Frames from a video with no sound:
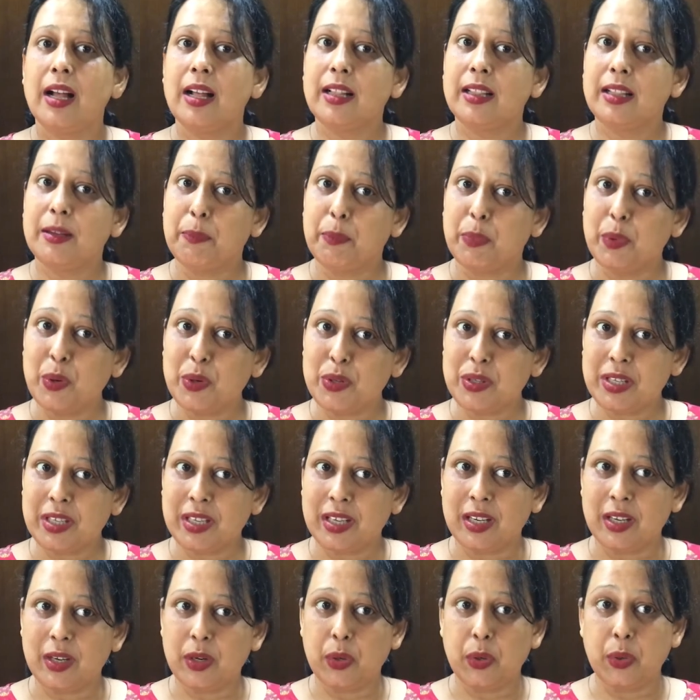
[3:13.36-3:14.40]
The porter,
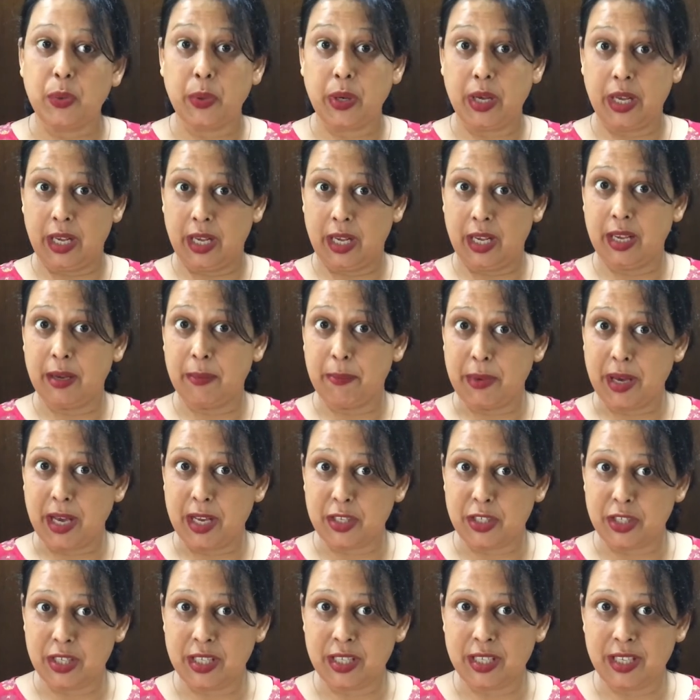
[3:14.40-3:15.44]
who he
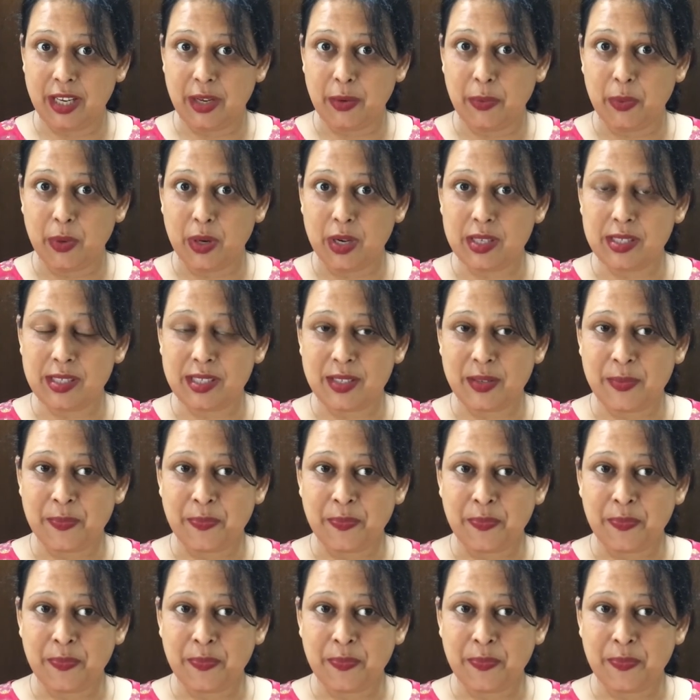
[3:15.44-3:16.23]
imagined he was,